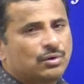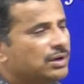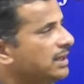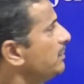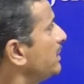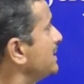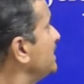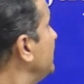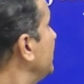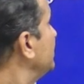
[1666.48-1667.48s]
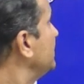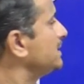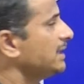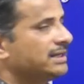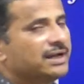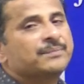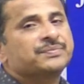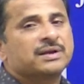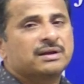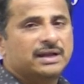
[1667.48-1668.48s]
only present in this area.
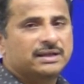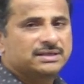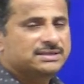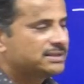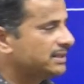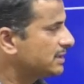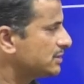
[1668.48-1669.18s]
Like this, dear